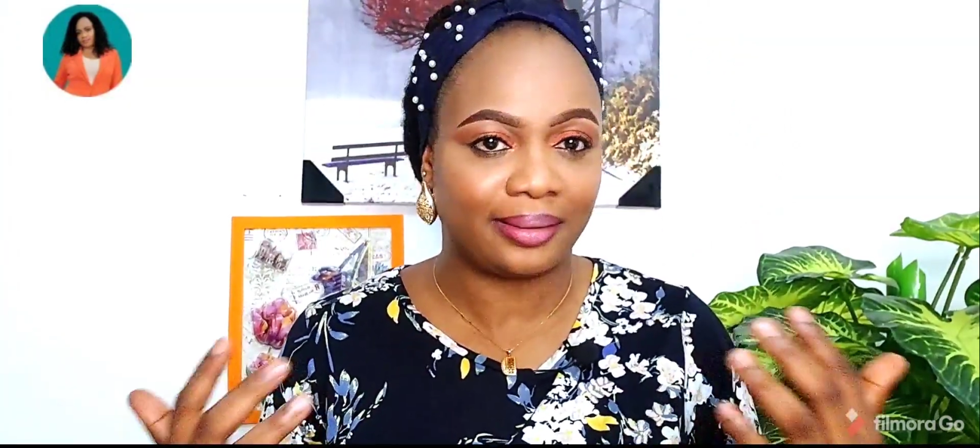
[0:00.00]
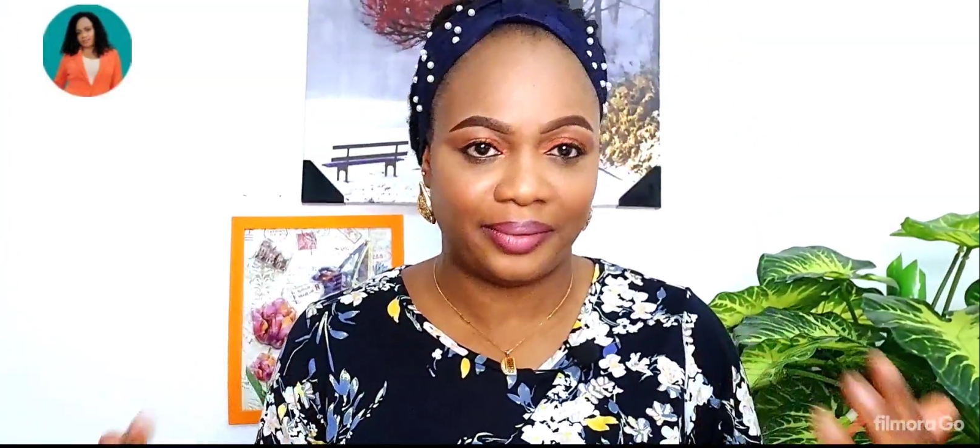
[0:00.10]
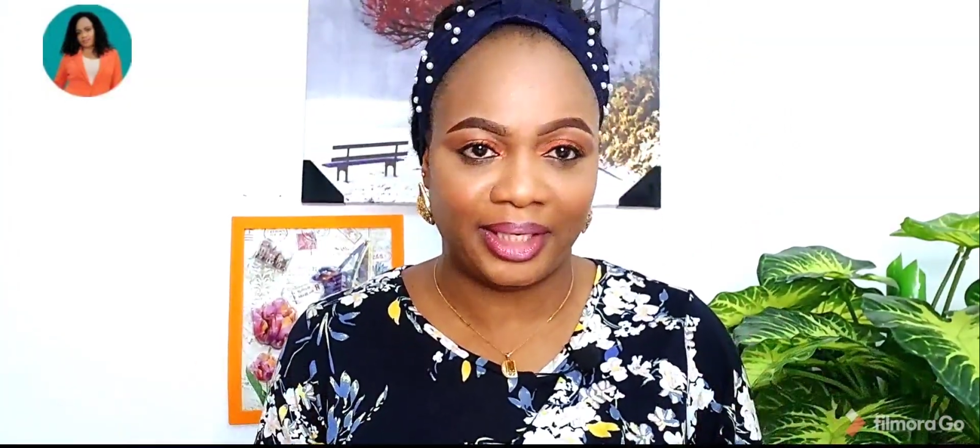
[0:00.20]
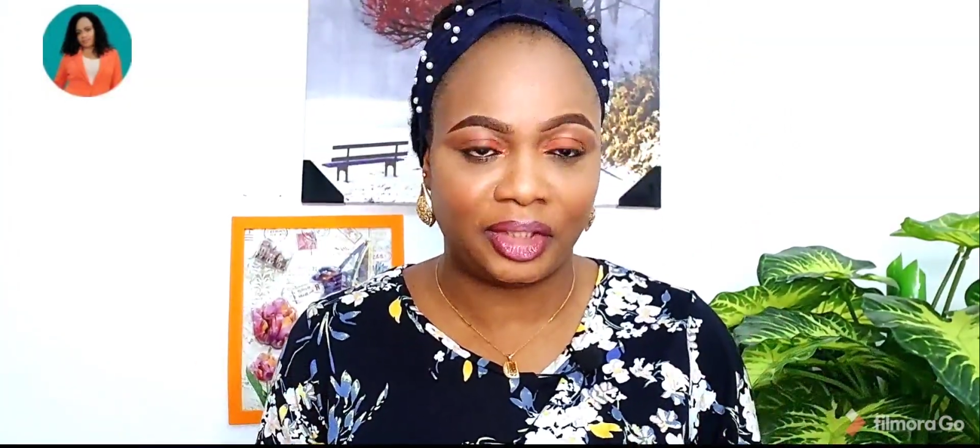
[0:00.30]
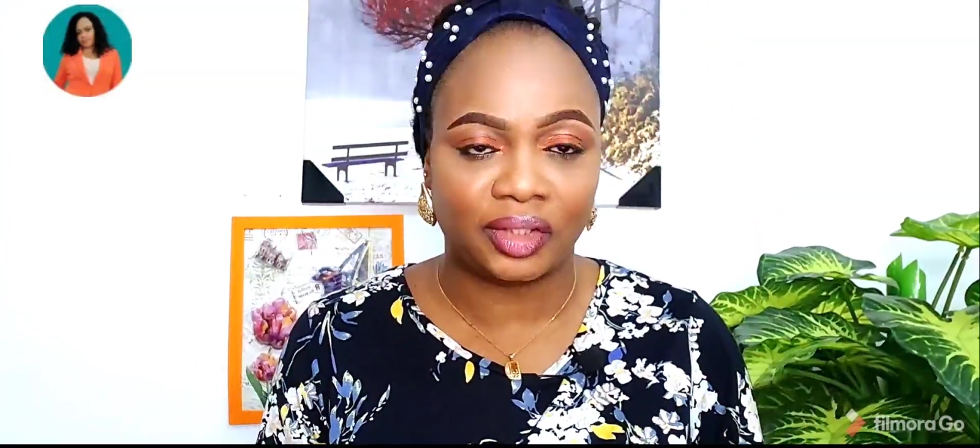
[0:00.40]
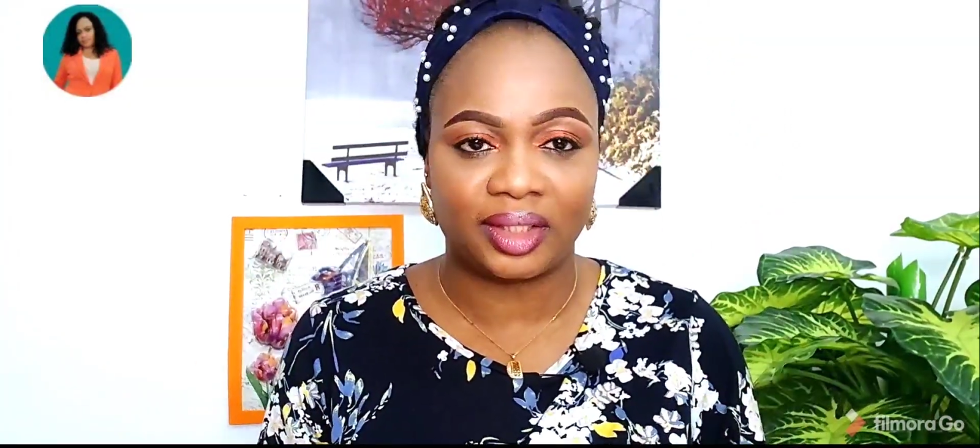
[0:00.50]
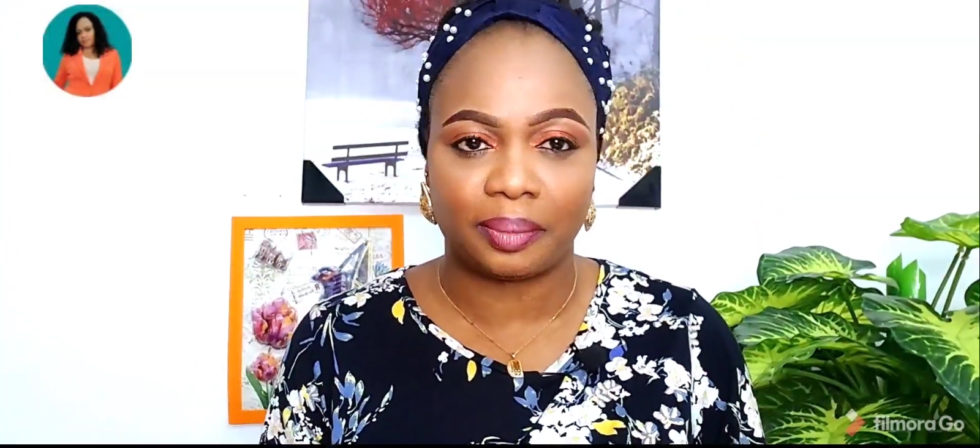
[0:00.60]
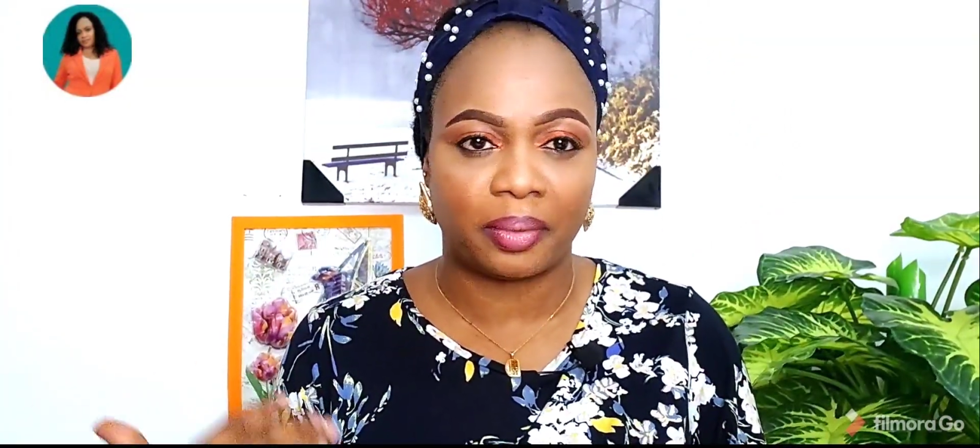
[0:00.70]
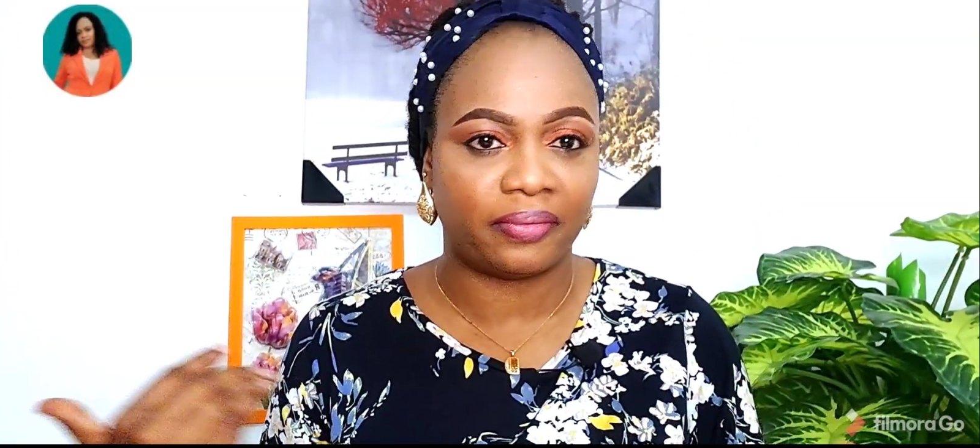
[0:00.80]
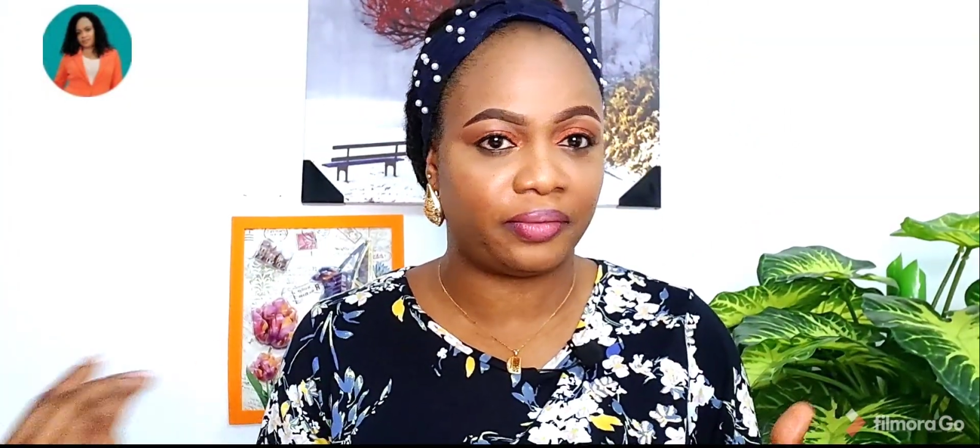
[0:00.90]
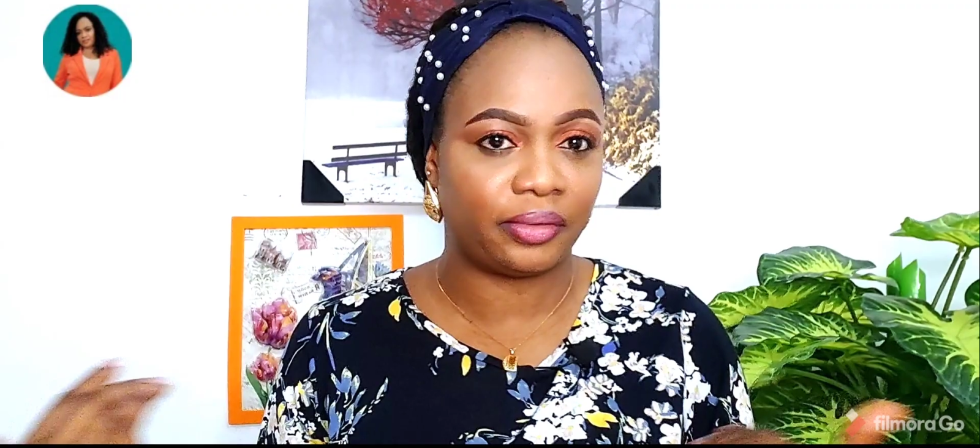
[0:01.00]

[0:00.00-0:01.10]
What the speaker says: relationship of